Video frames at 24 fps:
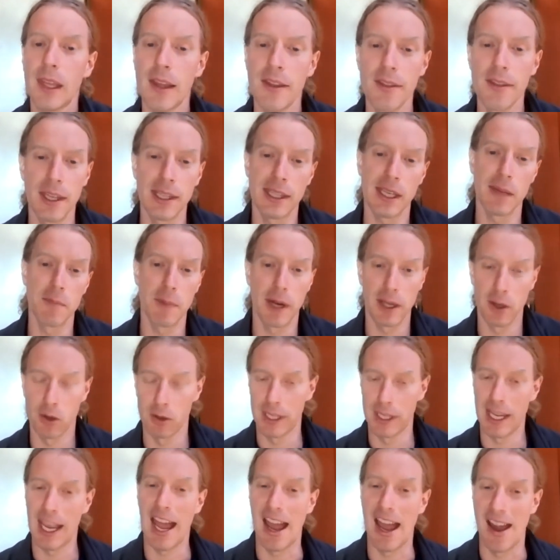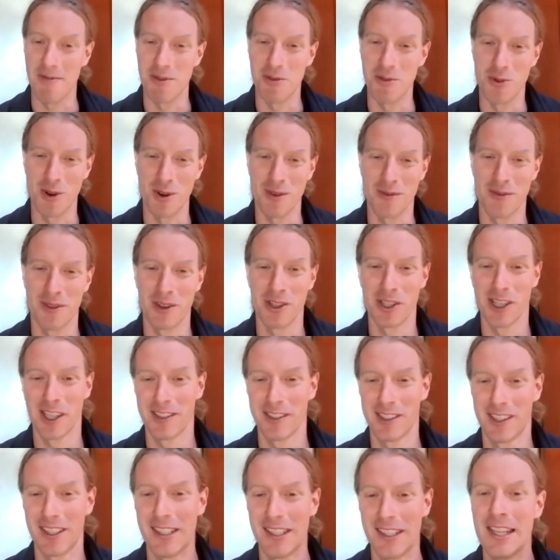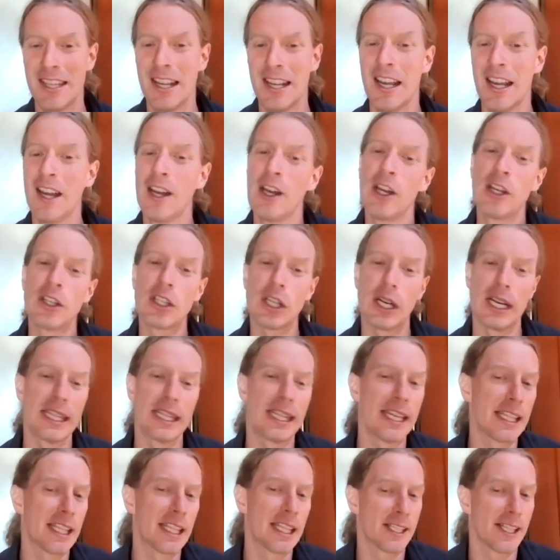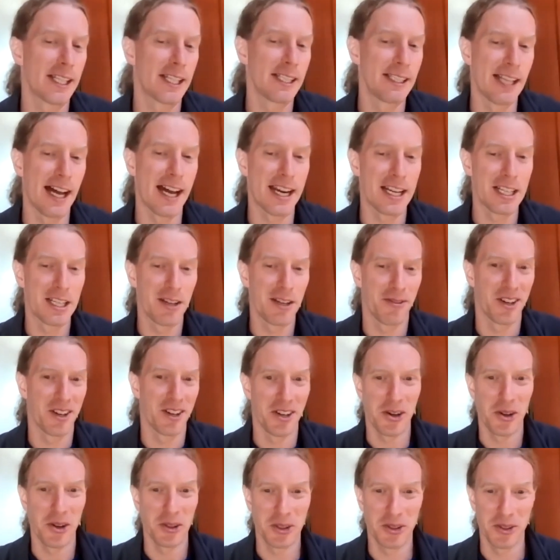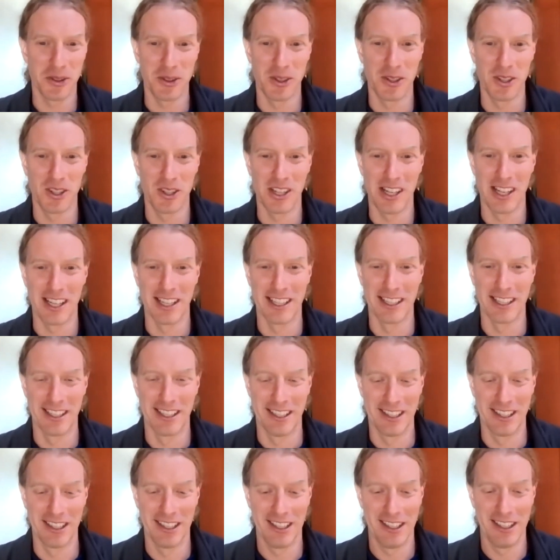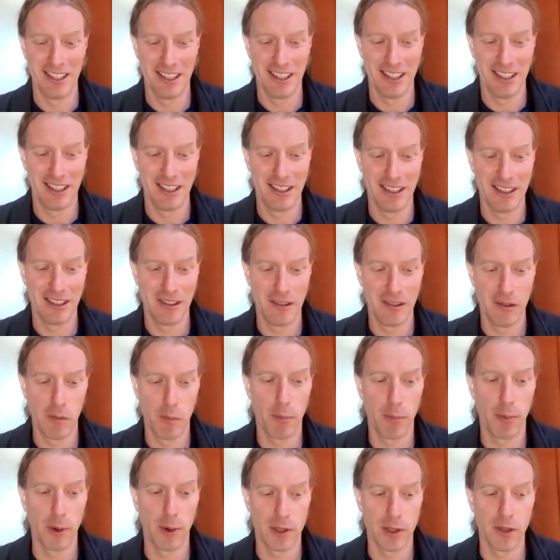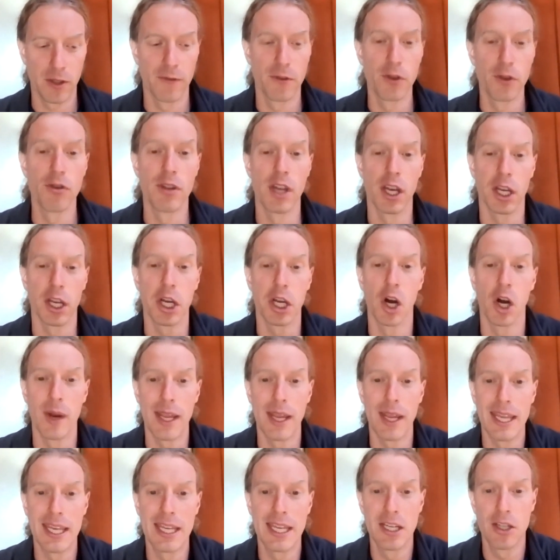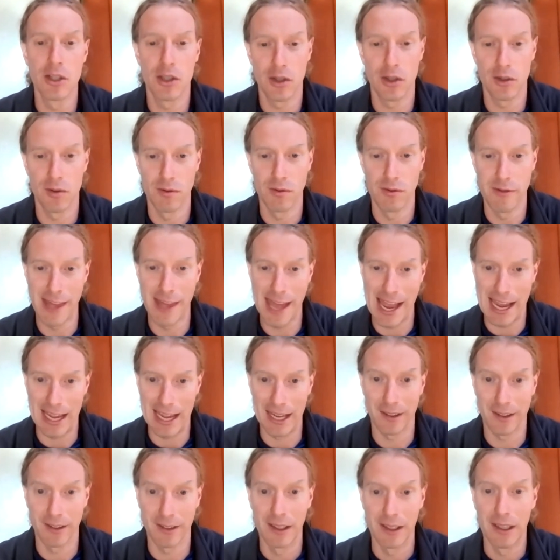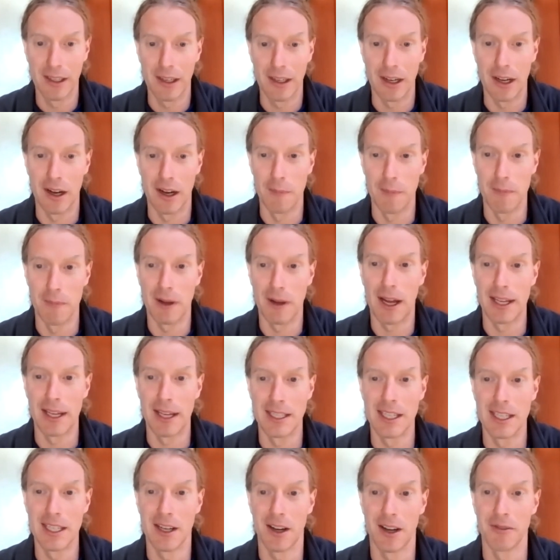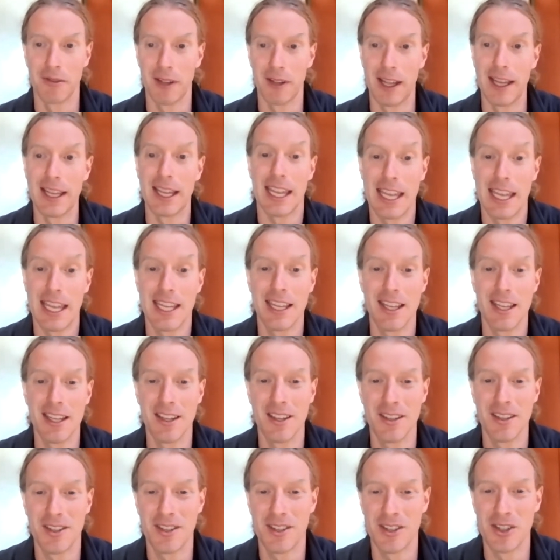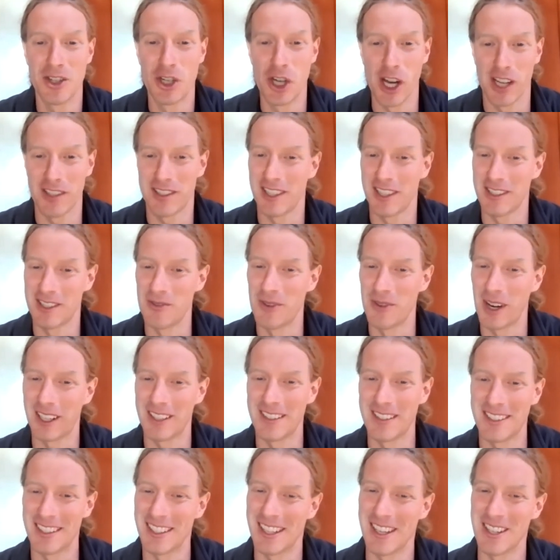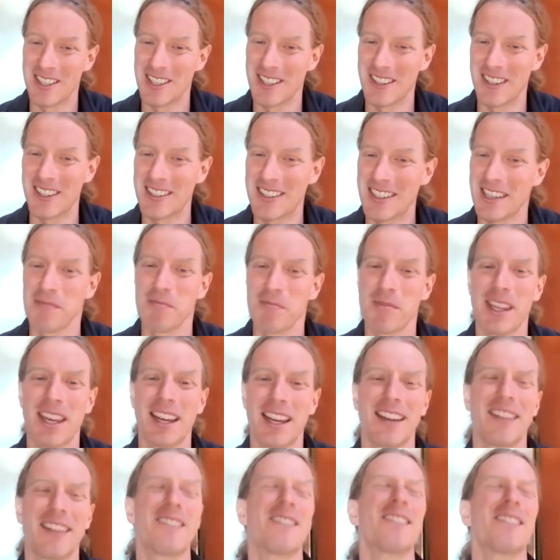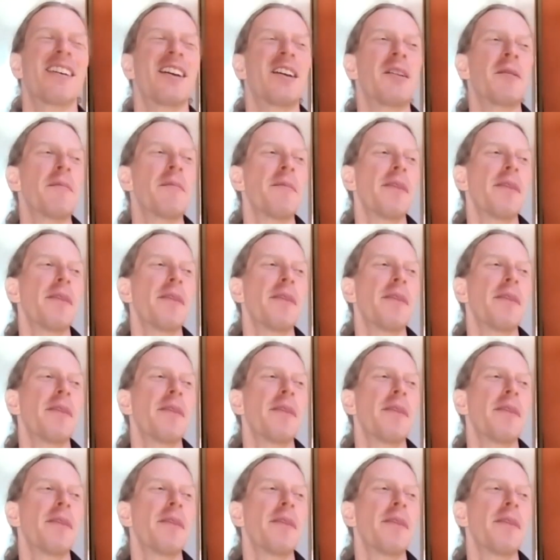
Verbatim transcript: that they might only have a word for justice. So I think there's a lot of different cultural uh, points of view that go into that um, idea of like, is justice and reconciliation the same thing? Right?